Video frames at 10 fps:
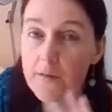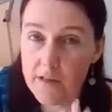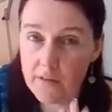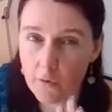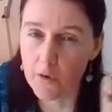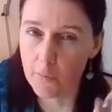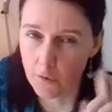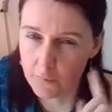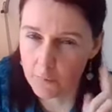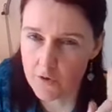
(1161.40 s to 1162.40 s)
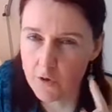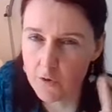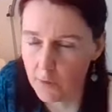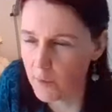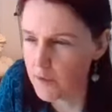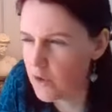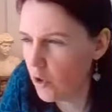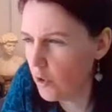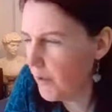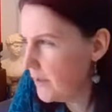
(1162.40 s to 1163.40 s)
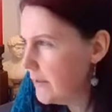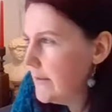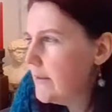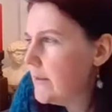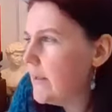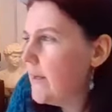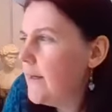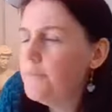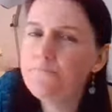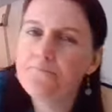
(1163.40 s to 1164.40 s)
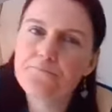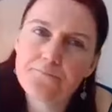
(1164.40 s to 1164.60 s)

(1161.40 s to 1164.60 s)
Three storyboards, but two that I'm going to talk about.